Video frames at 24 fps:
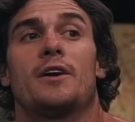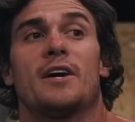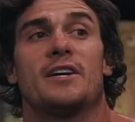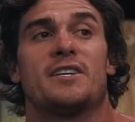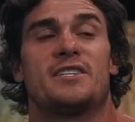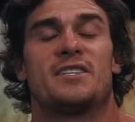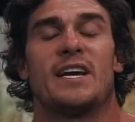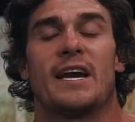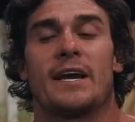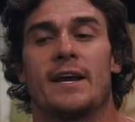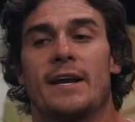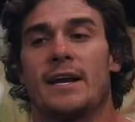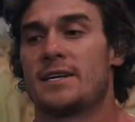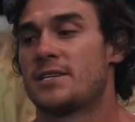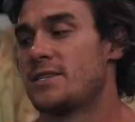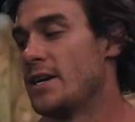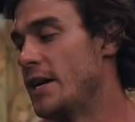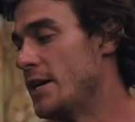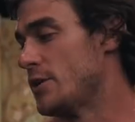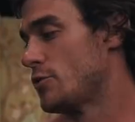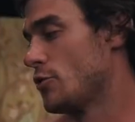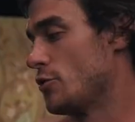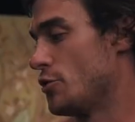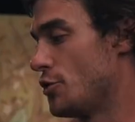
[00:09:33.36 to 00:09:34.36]
So second
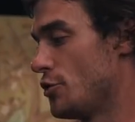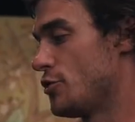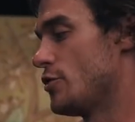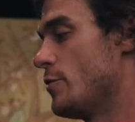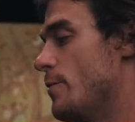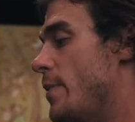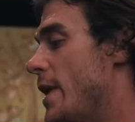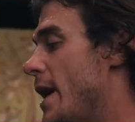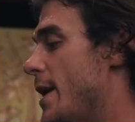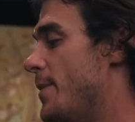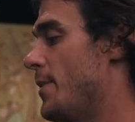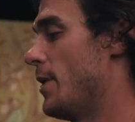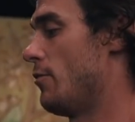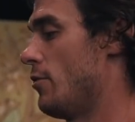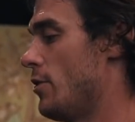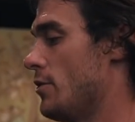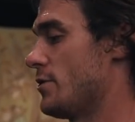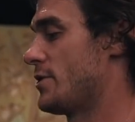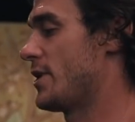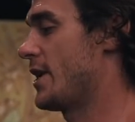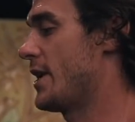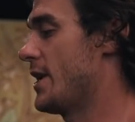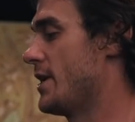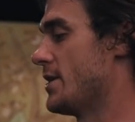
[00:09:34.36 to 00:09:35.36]
exercise, we're going to do some barbell
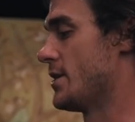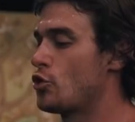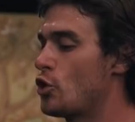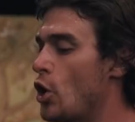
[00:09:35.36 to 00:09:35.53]
rows, guys.